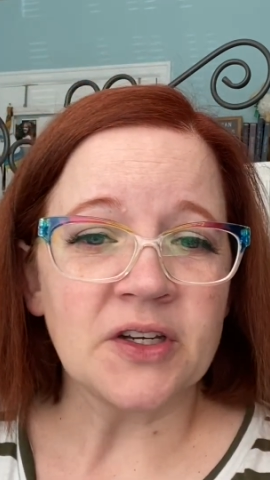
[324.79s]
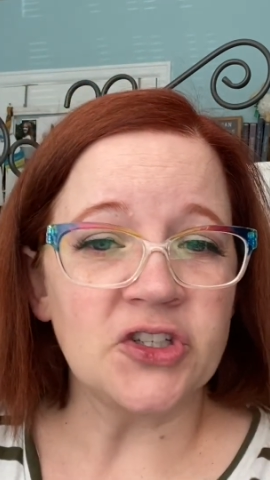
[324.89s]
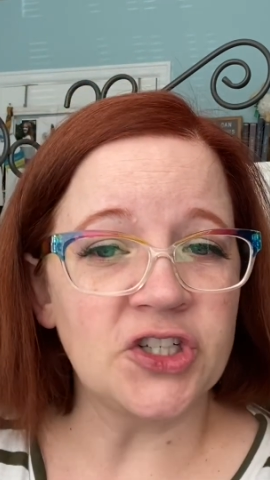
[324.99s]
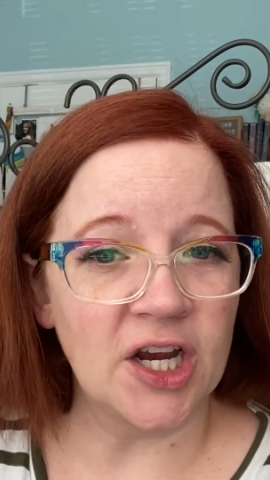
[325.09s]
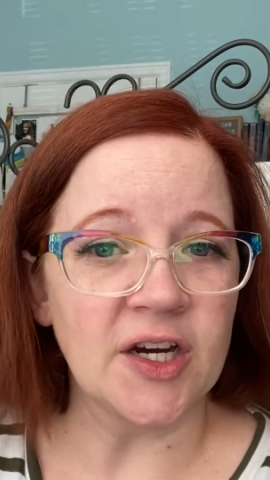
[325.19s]

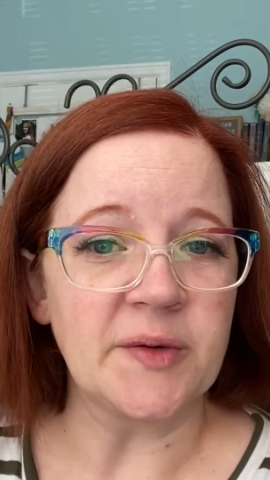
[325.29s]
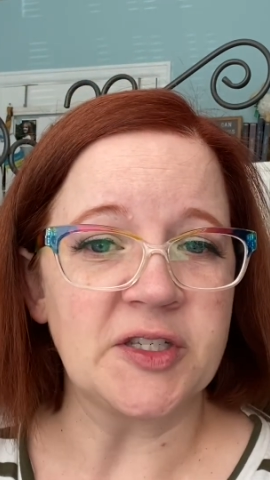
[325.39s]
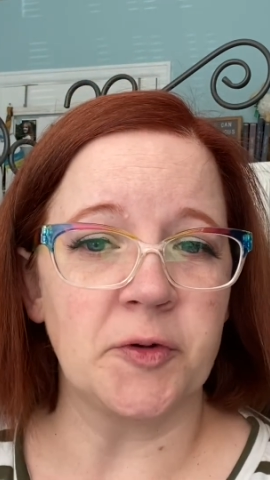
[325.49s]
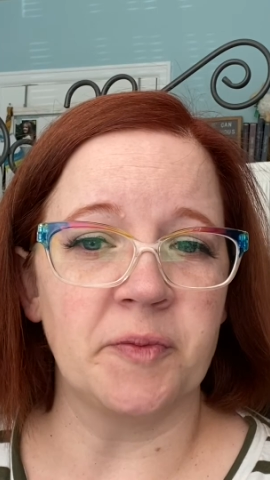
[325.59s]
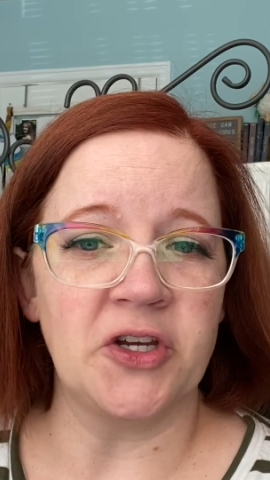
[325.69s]
Cherry,
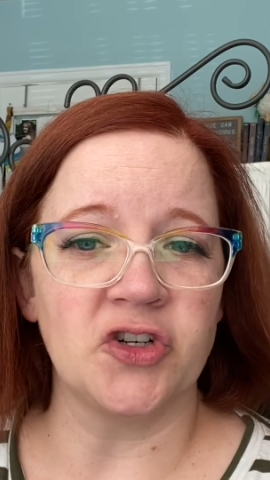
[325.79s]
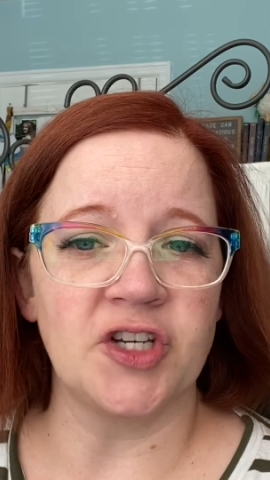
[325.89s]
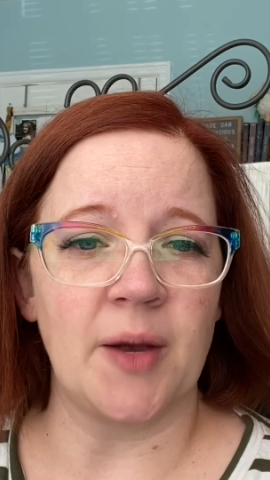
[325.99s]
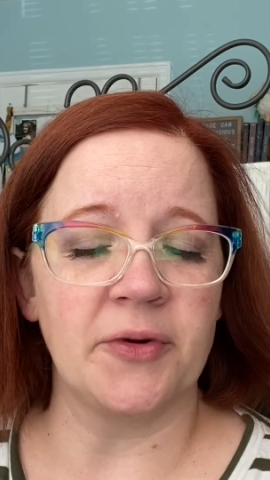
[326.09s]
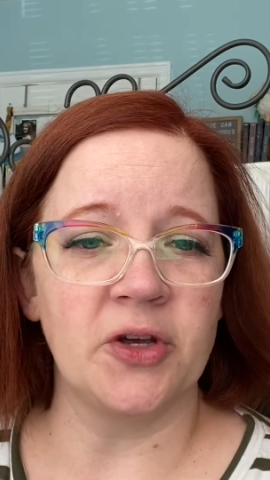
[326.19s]
whispered Major
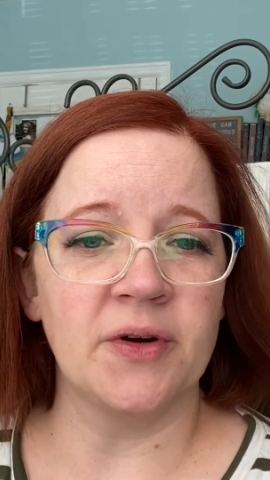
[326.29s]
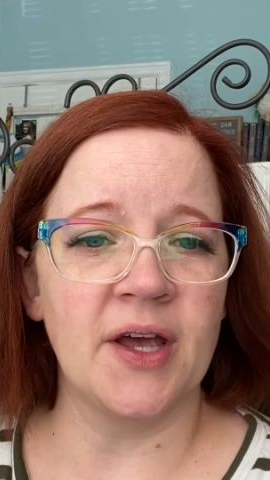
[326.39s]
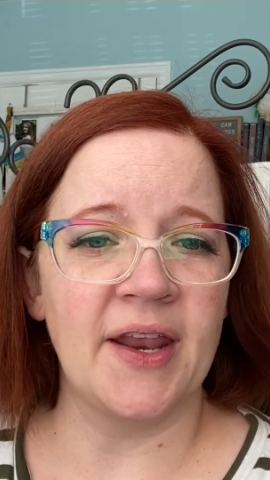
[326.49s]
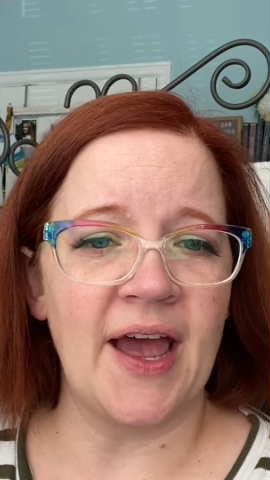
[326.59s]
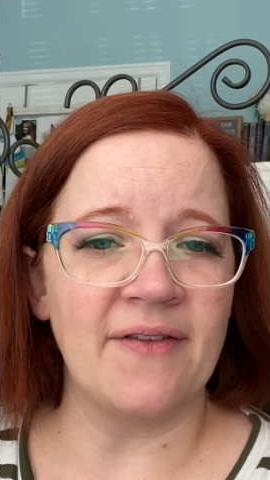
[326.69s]
Dapper, you are
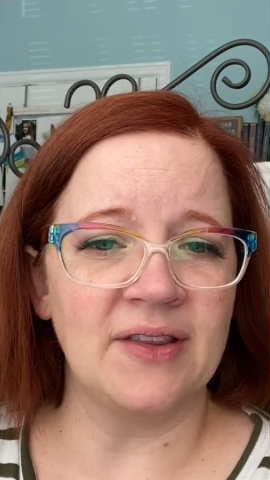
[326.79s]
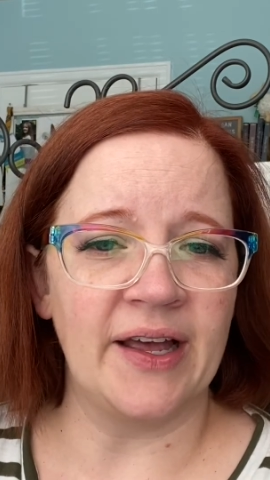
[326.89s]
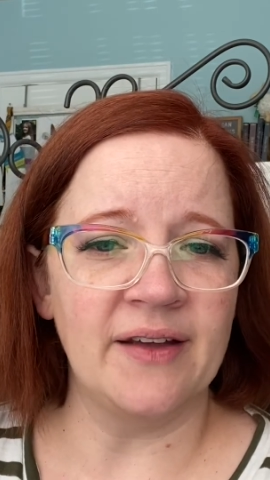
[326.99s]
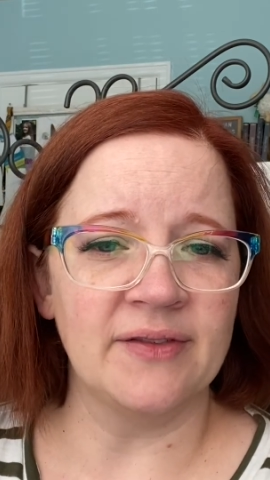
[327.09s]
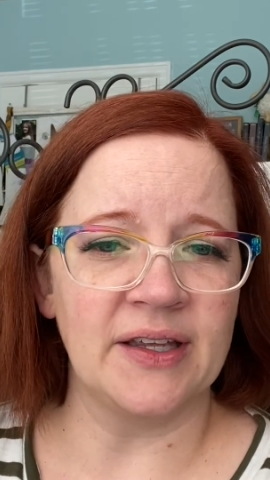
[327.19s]
not half
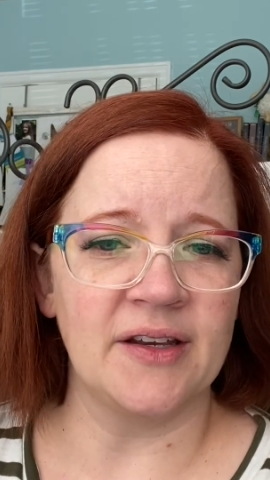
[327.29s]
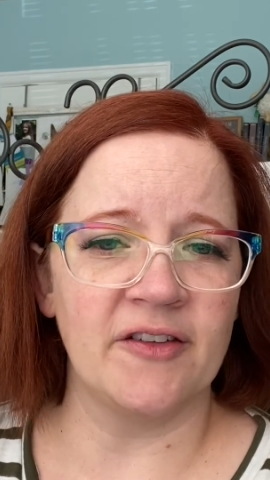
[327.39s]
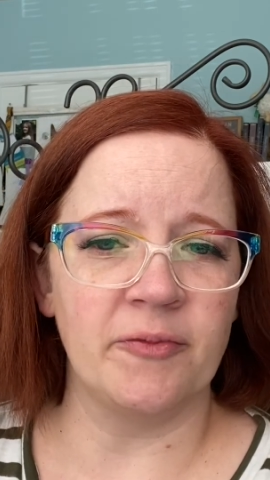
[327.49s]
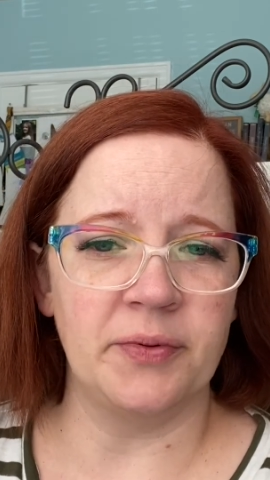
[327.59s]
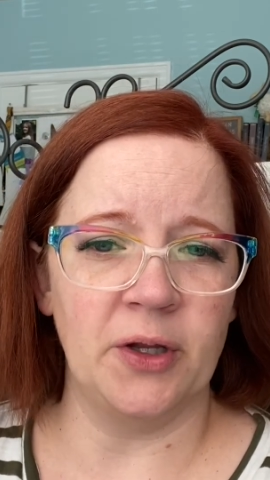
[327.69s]
lively
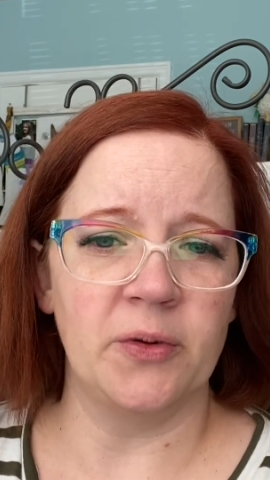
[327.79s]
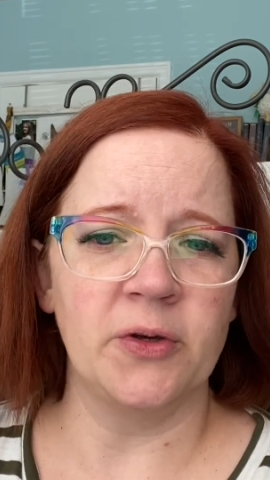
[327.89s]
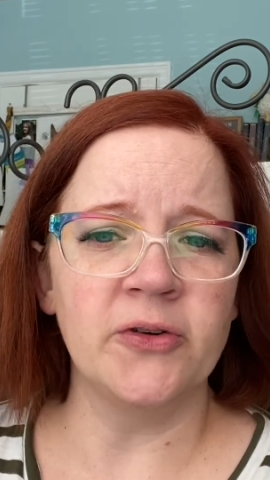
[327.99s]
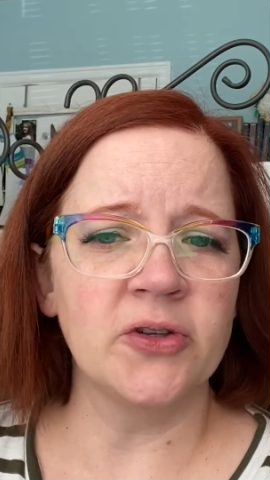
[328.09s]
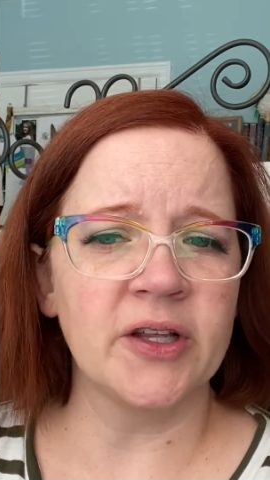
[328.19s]
enough. Blow
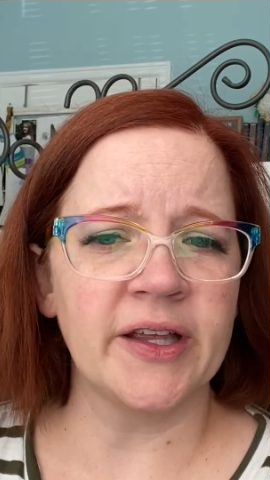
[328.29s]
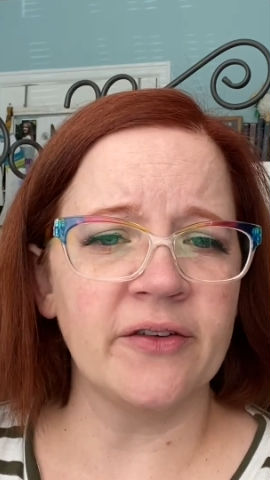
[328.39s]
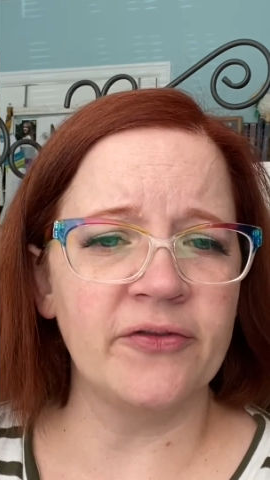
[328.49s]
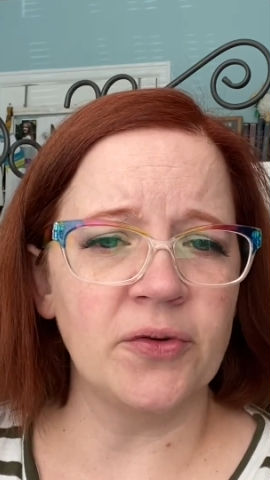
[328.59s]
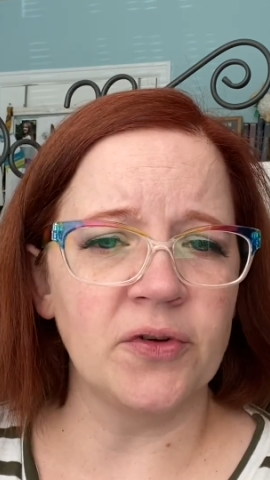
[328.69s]
you, you look like a
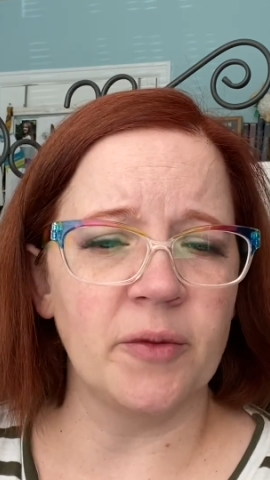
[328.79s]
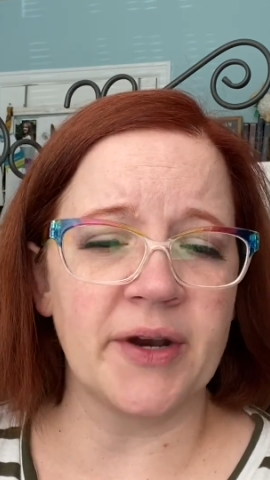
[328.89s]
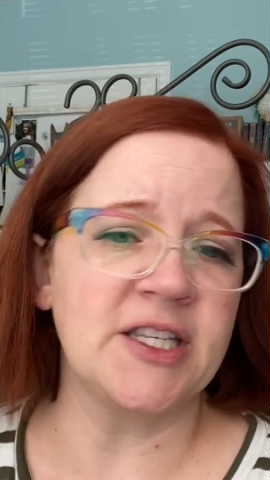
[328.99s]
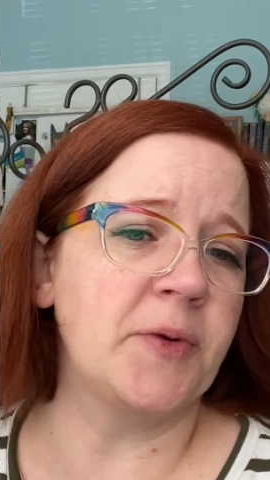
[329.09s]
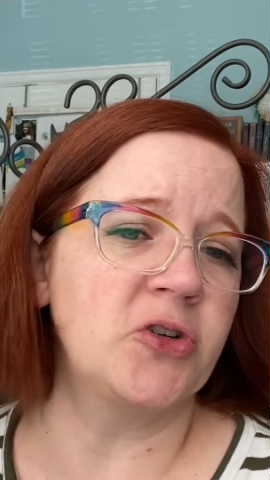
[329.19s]
fool, but I
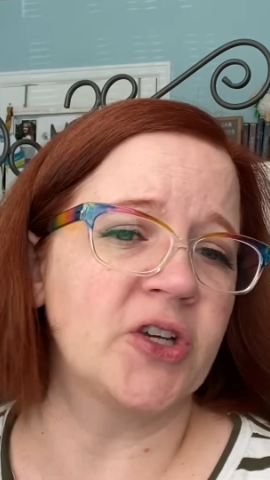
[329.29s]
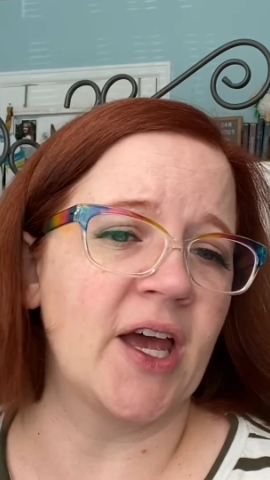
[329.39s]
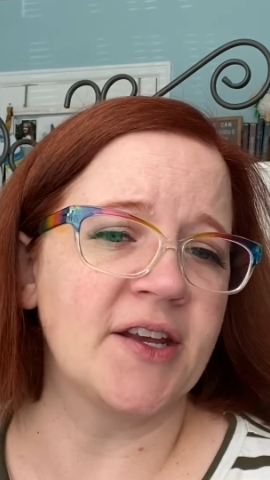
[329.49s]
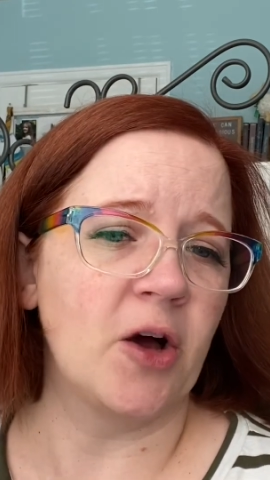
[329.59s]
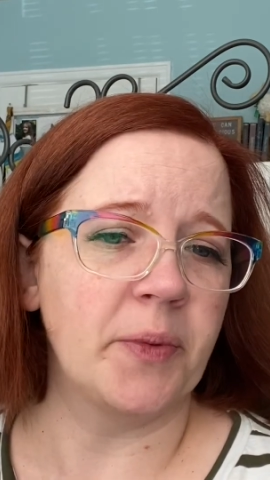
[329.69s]
suppose you
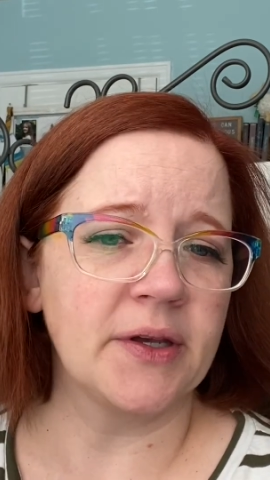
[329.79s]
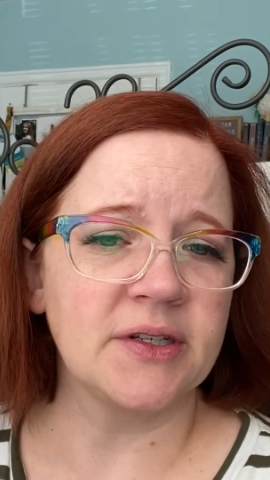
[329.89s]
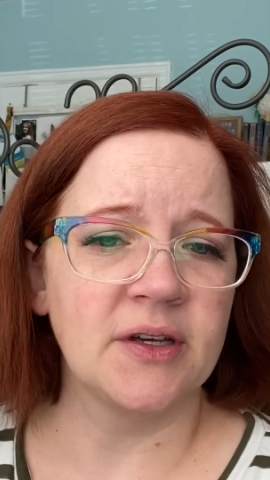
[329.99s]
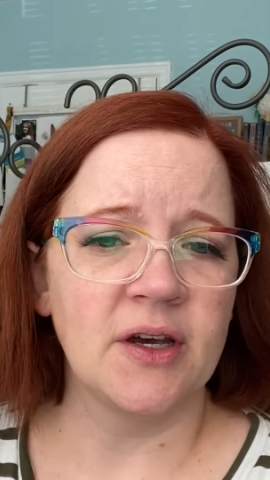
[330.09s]
can't help it.